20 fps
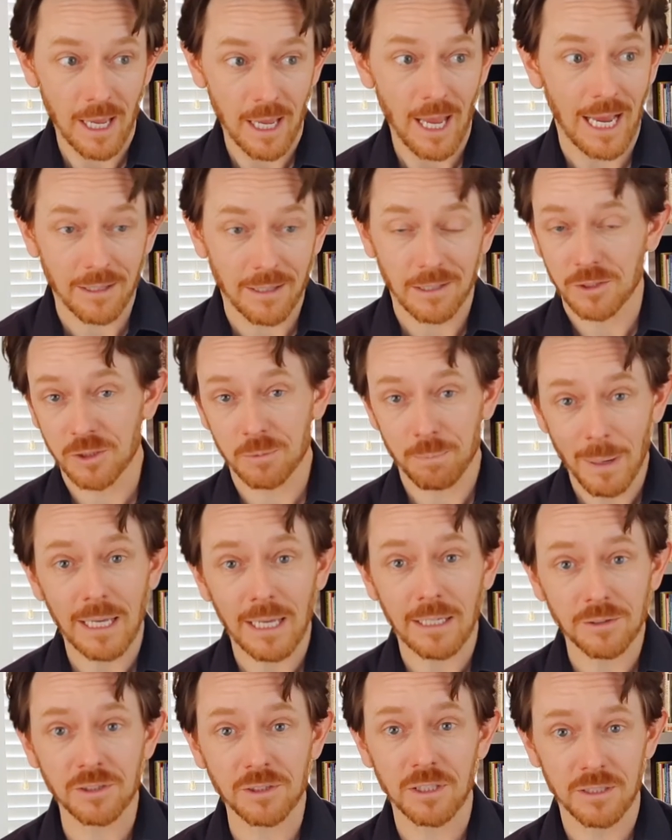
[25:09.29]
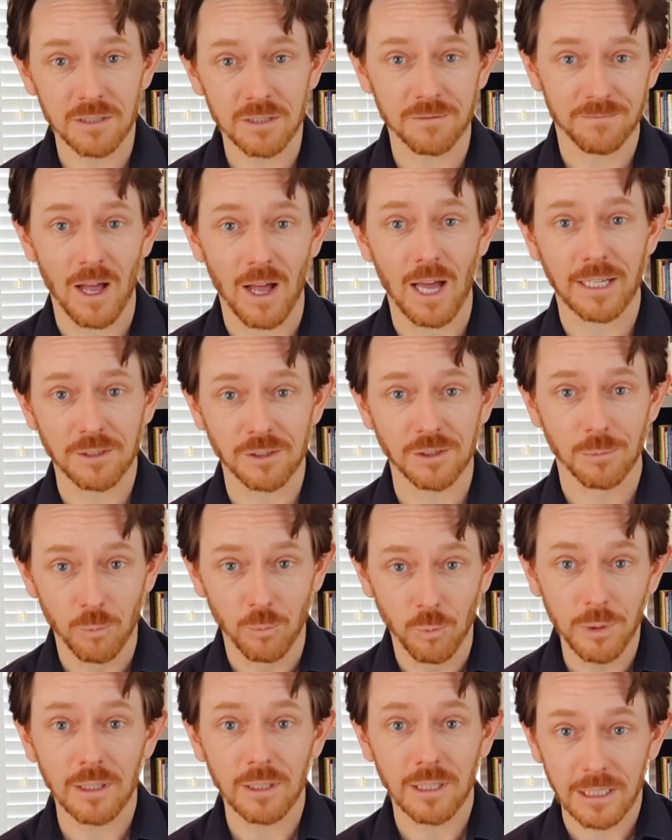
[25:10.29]
and the space to find some
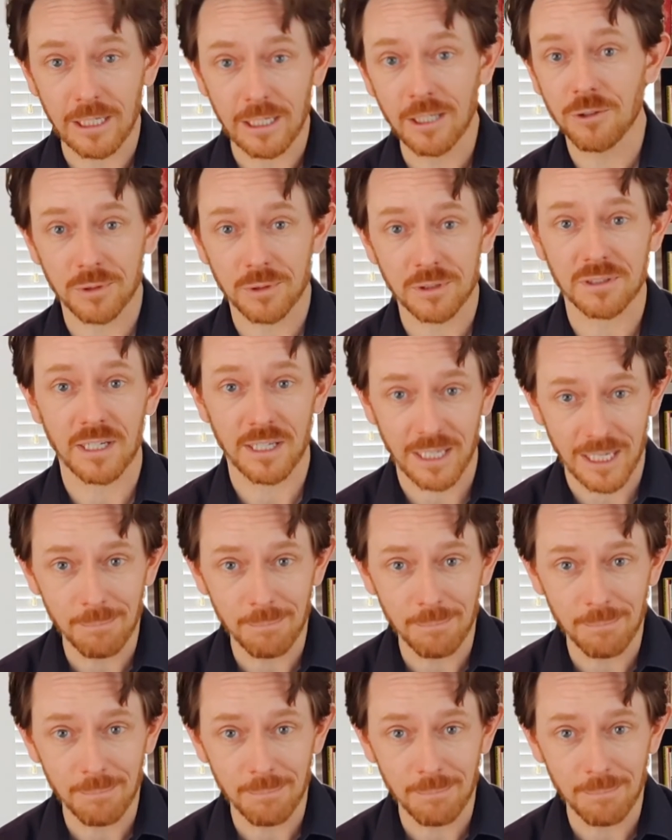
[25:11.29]
really interesting